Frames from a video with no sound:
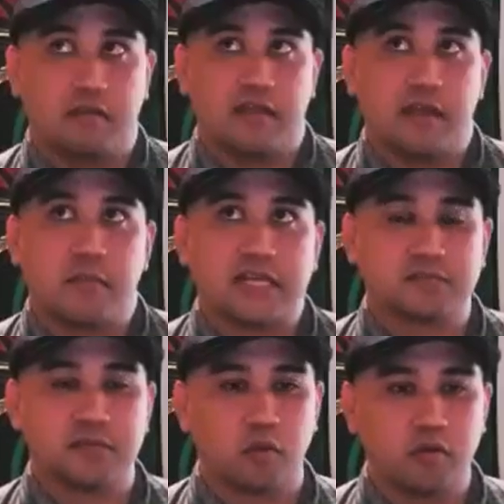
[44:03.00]
makes
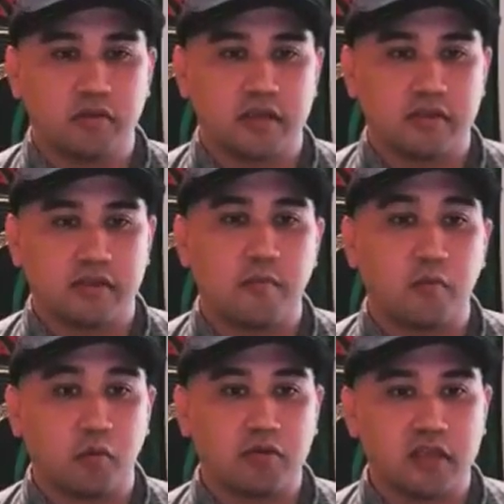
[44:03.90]
me worthy, that I'm
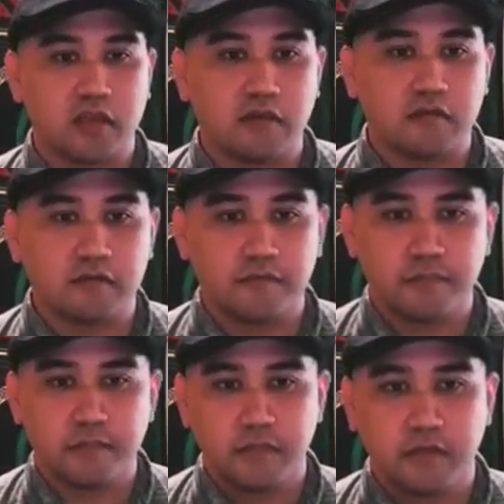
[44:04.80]
worthy of,
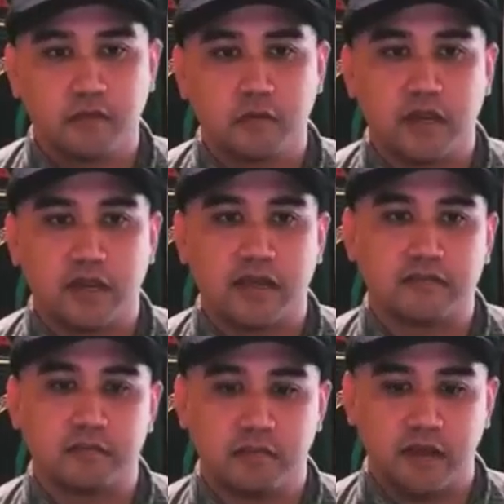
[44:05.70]
right, as
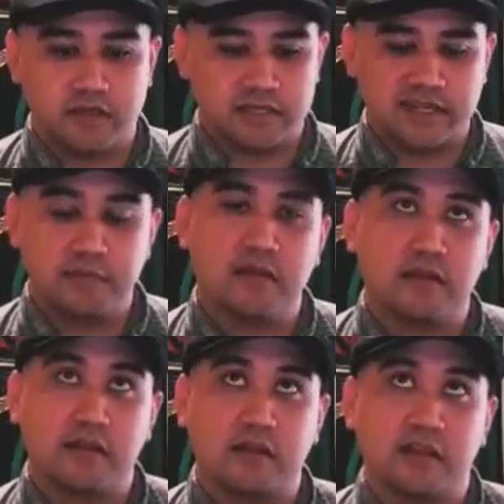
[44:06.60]
compared to
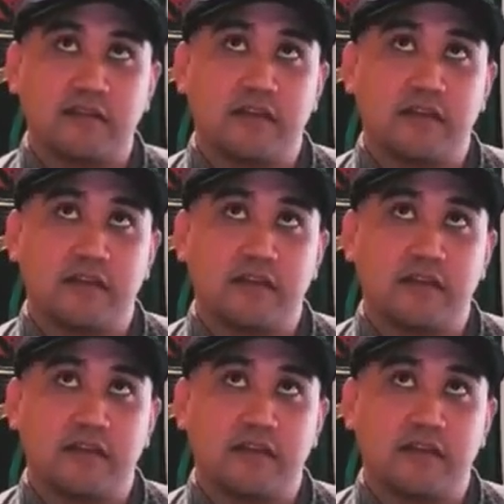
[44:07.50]
living